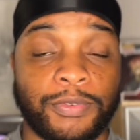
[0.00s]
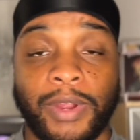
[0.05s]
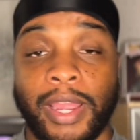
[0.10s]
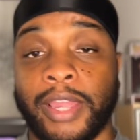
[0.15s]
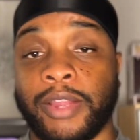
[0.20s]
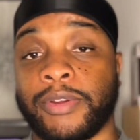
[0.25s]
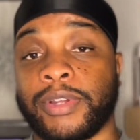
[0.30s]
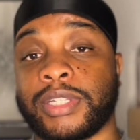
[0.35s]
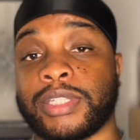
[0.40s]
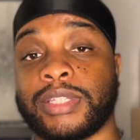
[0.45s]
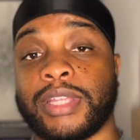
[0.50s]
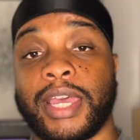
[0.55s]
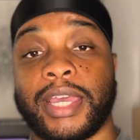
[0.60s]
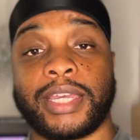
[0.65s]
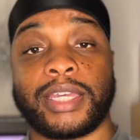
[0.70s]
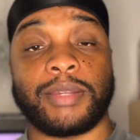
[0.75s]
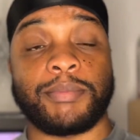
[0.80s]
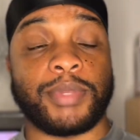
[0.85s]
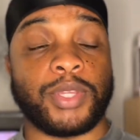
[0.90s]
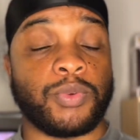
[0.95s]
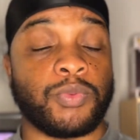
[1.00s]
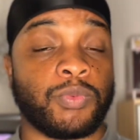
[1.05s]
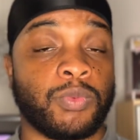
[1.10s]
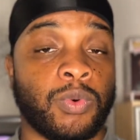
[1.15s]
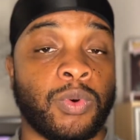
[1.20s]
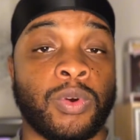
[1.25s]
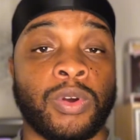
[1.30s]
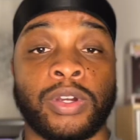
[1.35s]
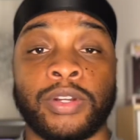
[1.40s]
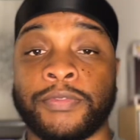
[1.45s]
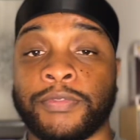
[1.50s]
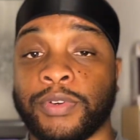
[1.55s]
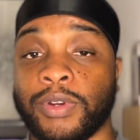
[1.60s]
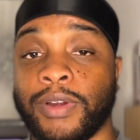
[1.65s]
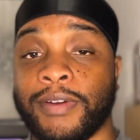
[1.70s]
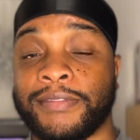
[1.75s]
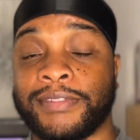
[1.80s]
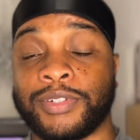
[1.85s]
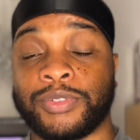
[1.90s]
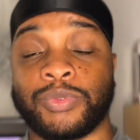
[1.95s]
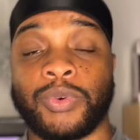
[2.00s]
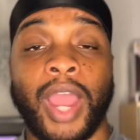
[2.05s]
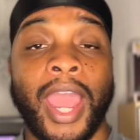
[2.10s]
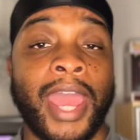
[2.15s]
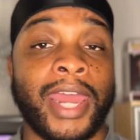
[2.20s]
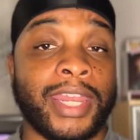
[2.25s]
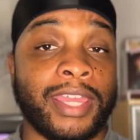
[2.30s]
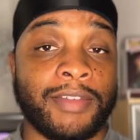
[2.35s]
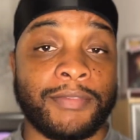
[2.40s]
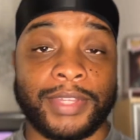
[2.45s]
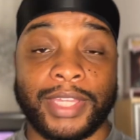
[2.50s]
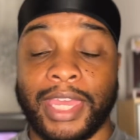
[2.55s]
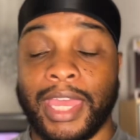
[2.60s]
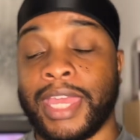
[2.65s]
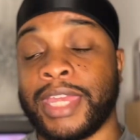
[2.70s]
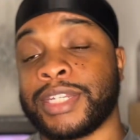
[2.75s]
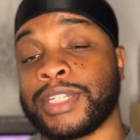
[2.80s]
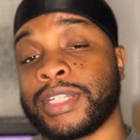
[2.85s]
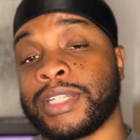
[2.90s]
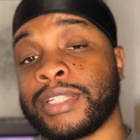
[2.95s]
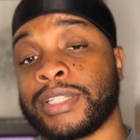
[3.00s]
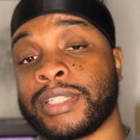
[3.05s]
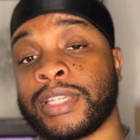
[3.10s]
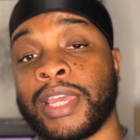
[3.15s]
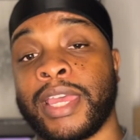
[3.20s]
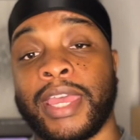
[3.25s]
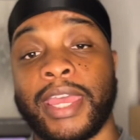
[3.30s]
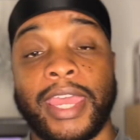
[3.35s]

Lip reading: fragrance that can be worn for a variety of occasions,